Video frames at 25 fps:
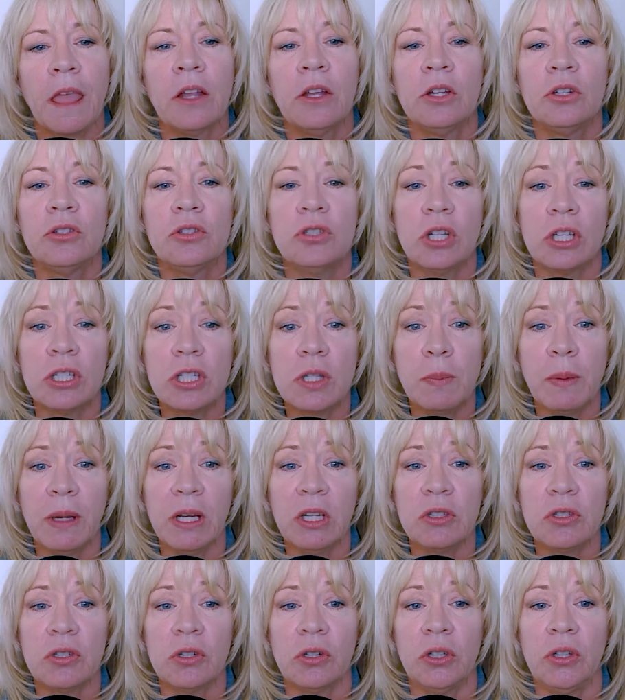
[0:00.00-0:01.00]
Just make
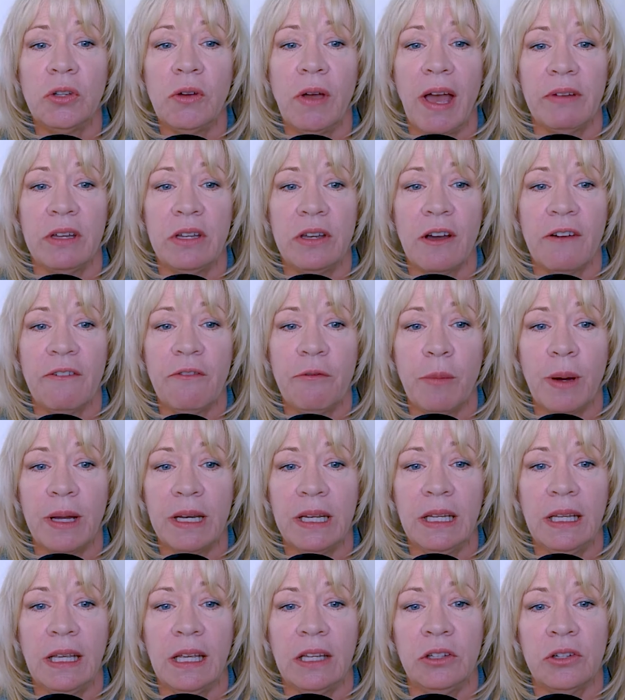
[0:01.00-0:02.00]
sure you have enough
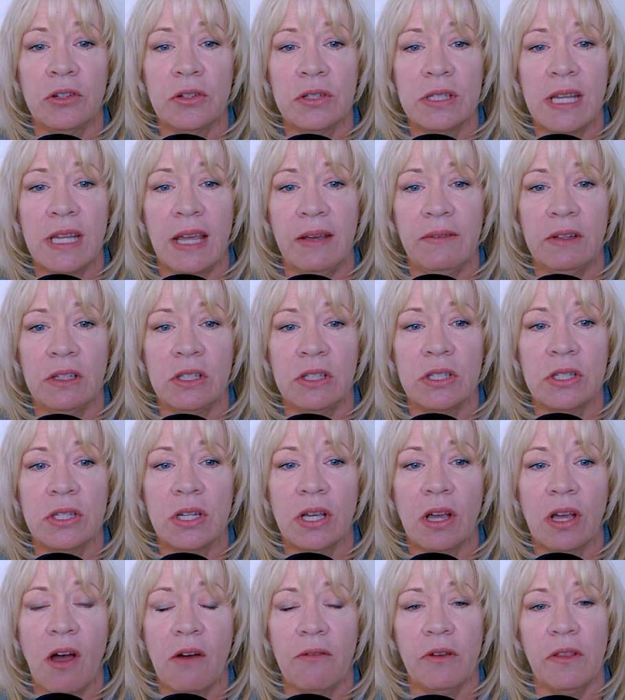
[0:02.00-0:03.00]
money in your savings to
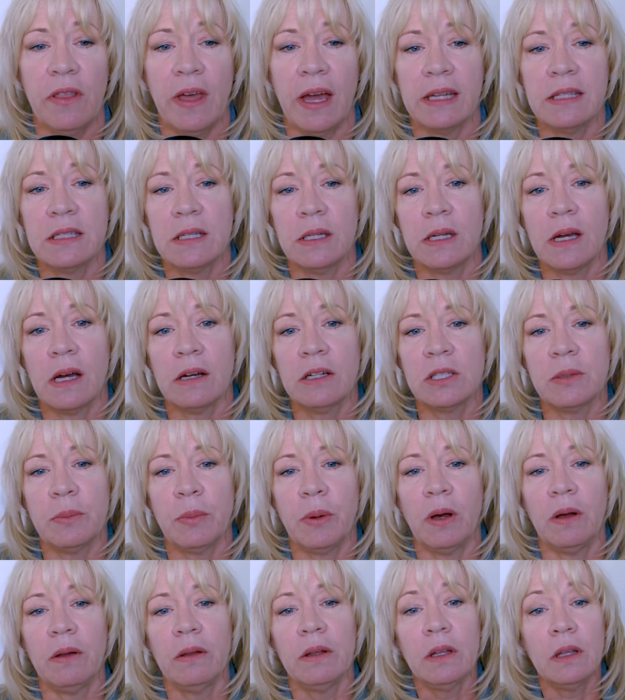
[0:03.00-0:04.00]
cover that
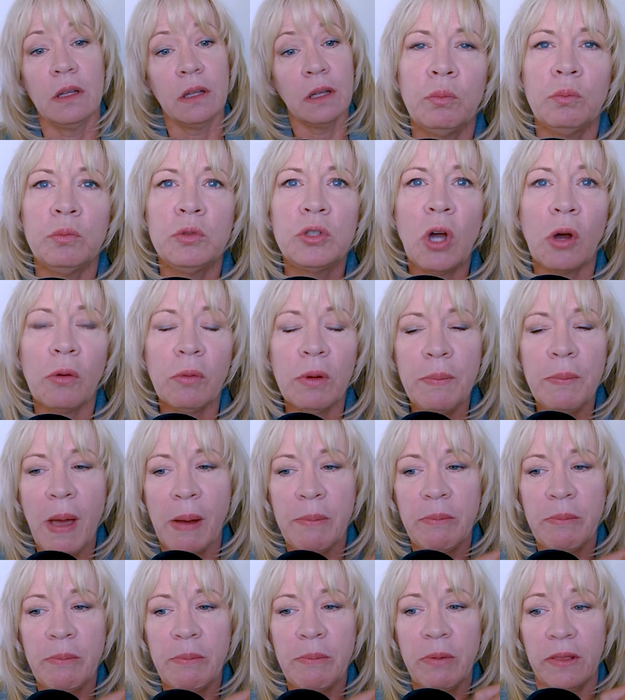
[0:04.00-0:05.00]
deductible. Don't
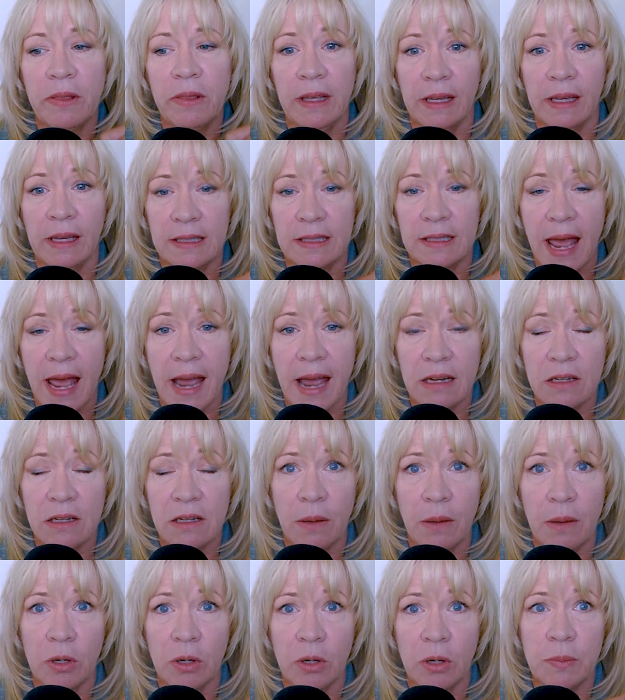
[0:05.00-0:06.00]
remember the exact
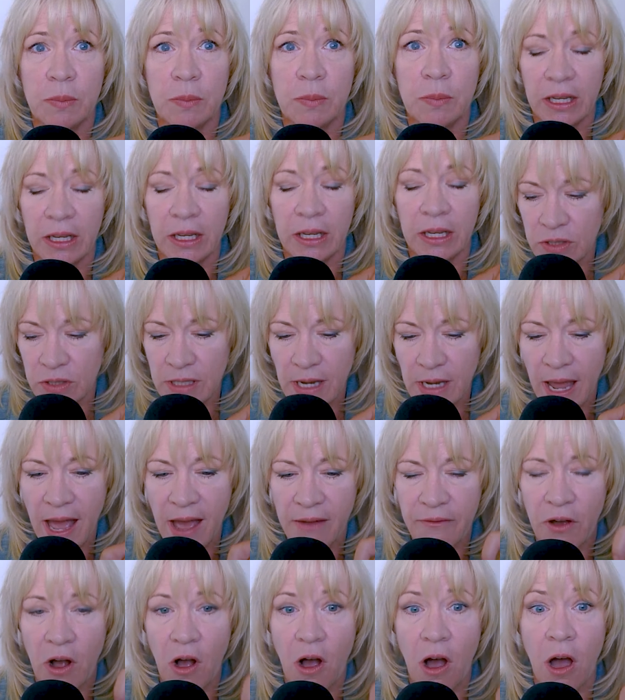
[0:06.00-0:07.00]
numbers, but I used to have
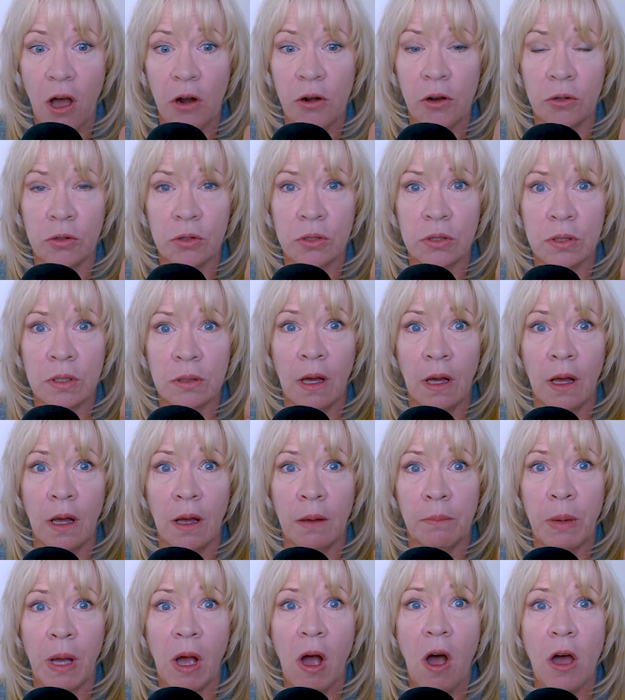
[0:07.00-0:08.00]

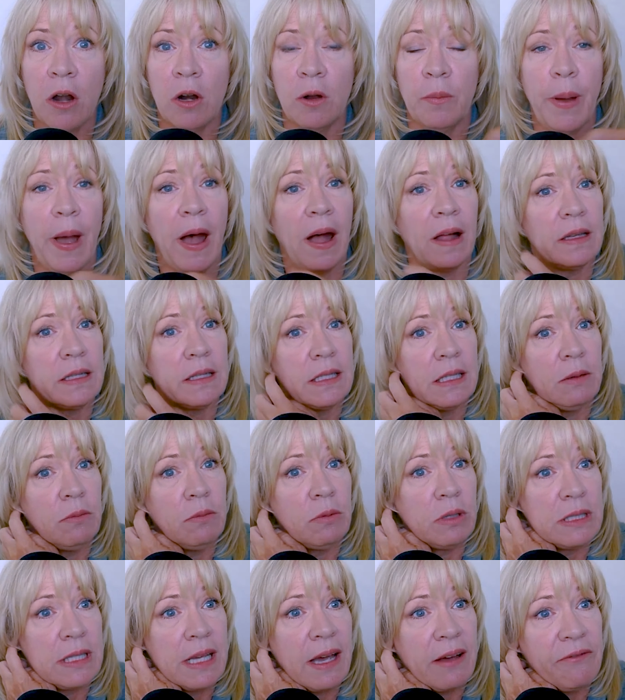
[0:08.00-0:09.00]
my auto policy
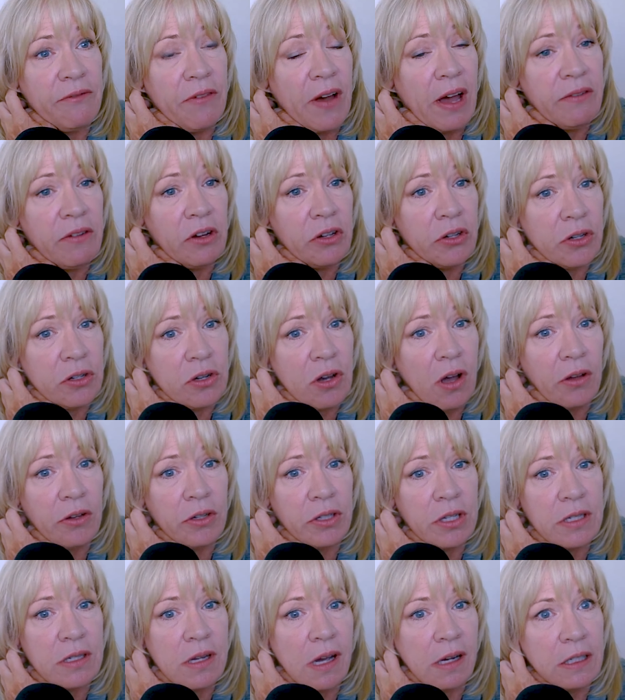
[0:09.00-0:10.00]
was at $500
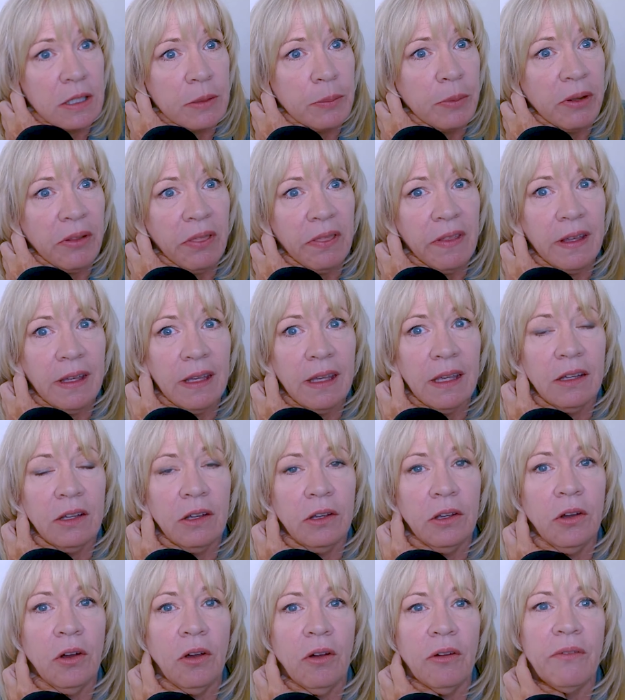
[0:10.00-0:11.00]
deductible, thinking,
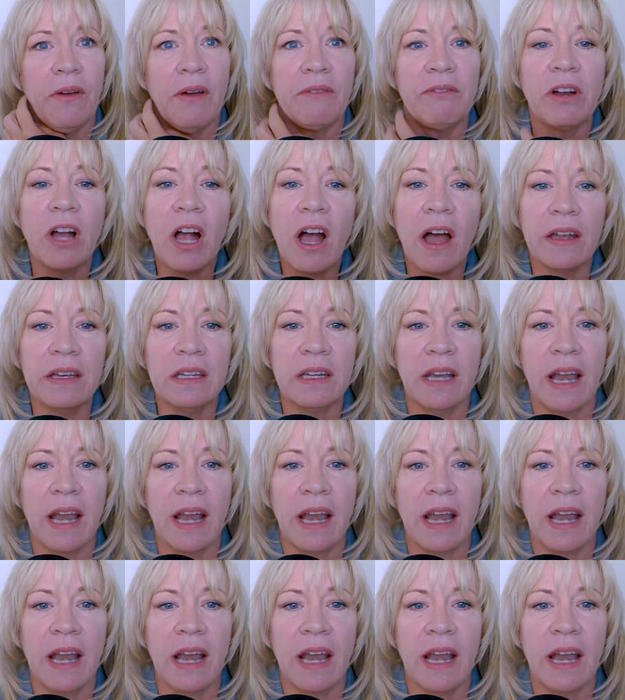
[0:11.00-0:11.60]
if I ever got in